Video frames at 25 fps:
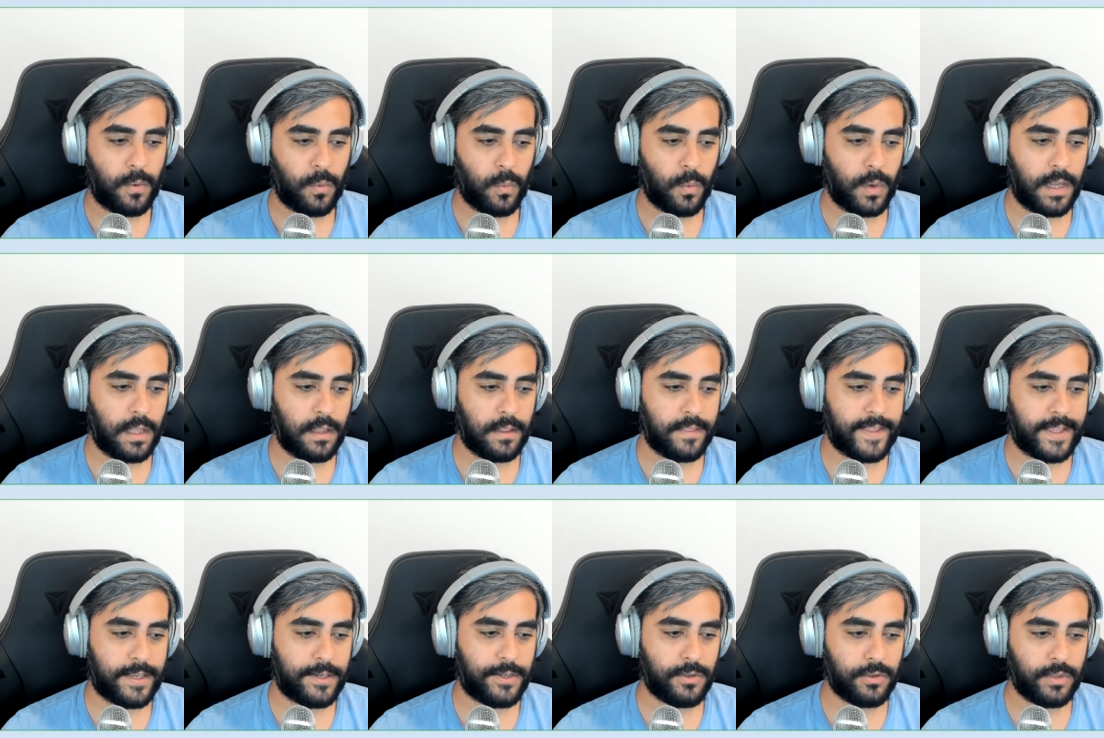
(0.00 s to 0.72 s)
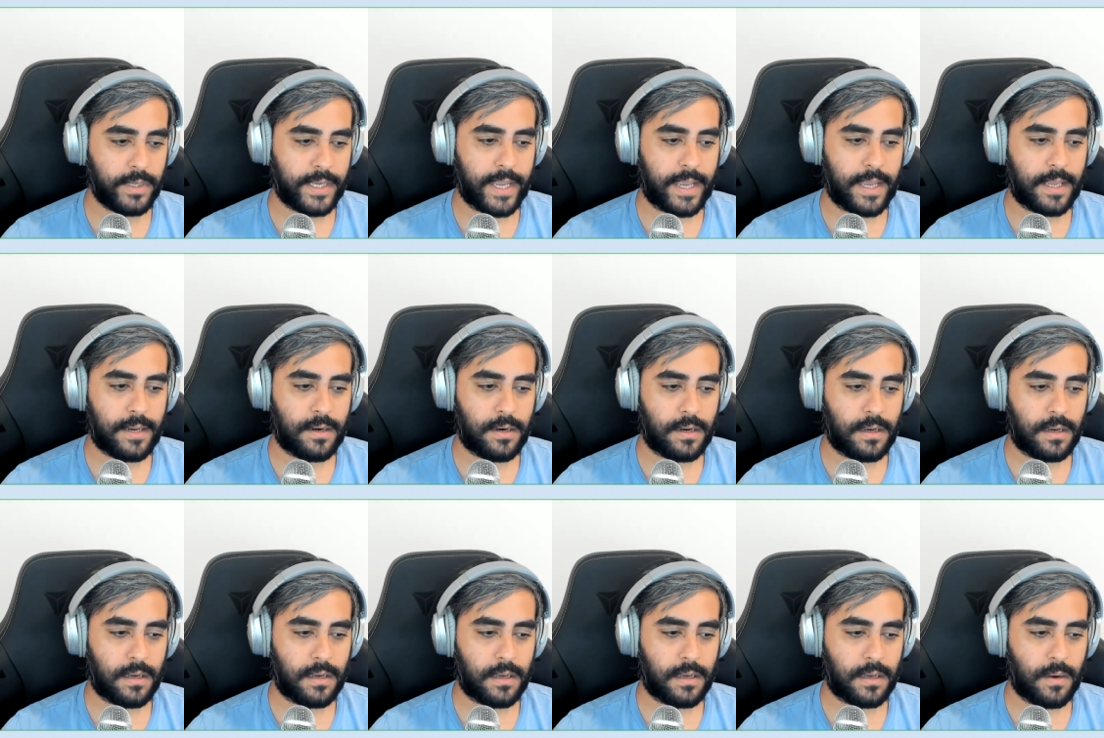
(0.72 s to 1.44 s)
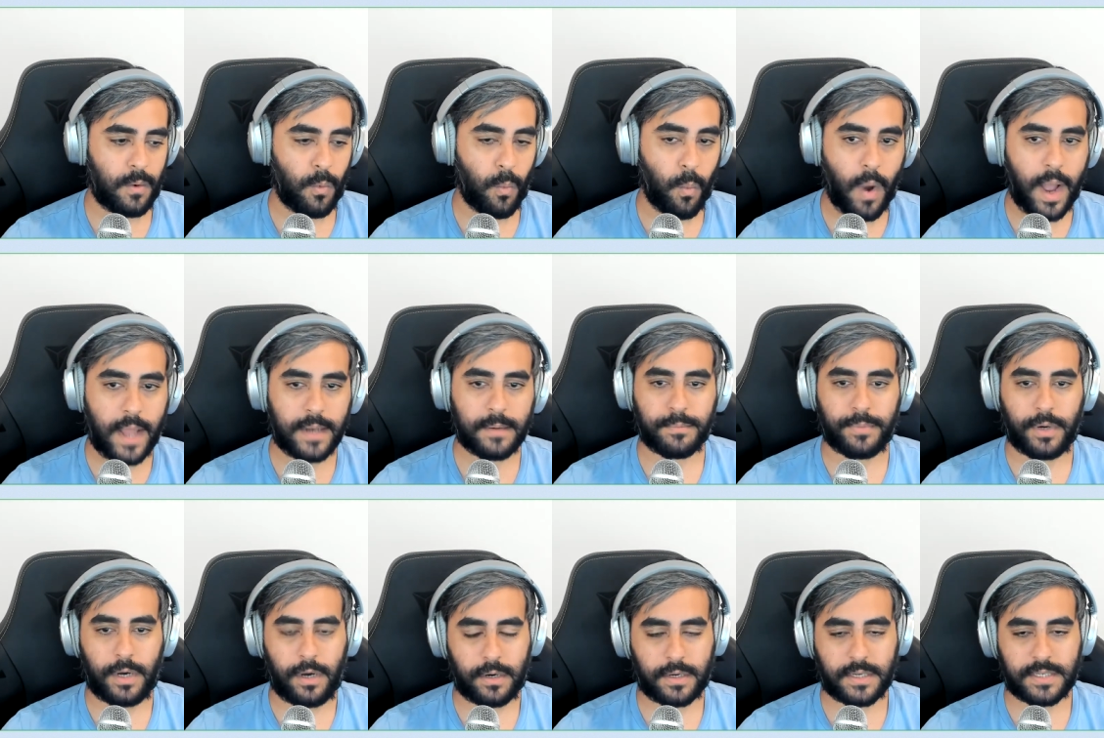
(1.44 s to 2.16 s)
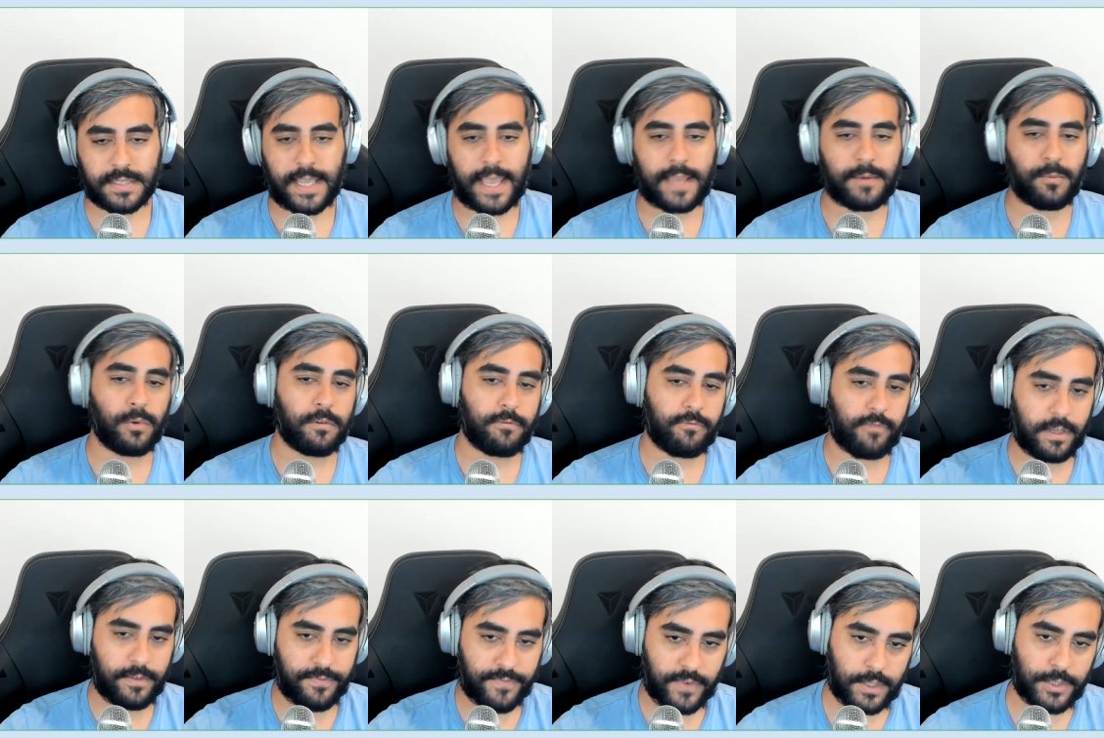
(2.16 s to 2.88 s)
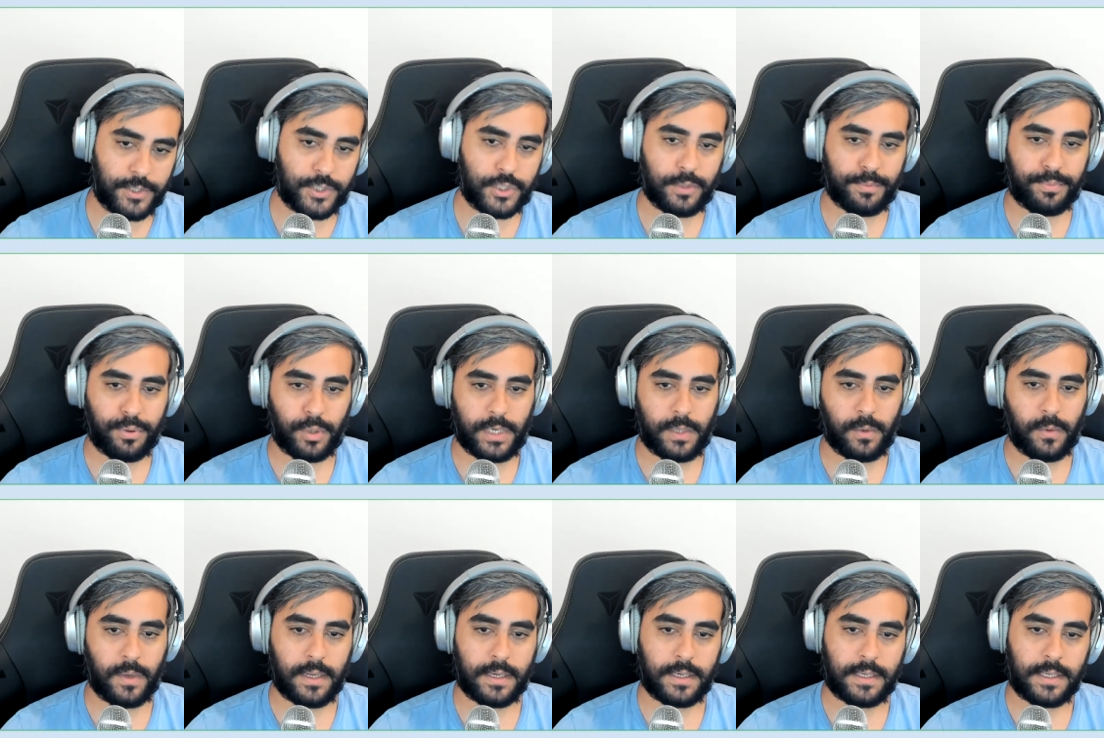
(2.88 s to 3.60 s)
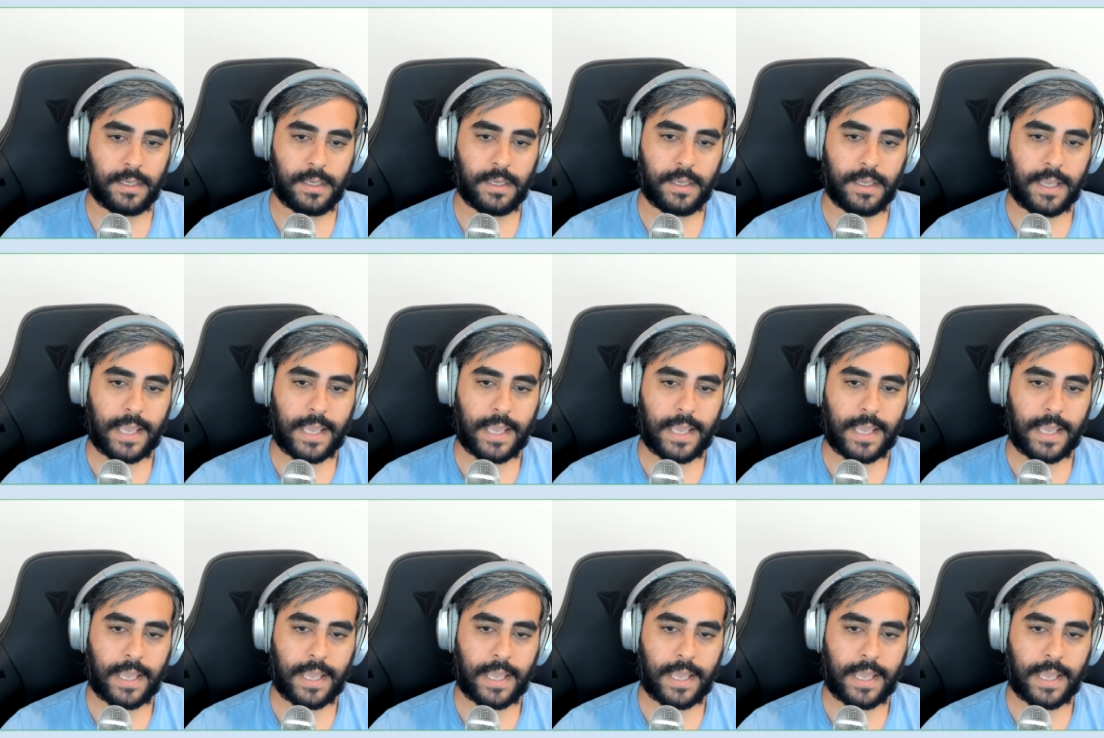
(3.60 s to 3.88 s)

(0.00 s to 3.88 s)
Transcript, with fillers: well, then you'll get one box and we'll refund you 0.1.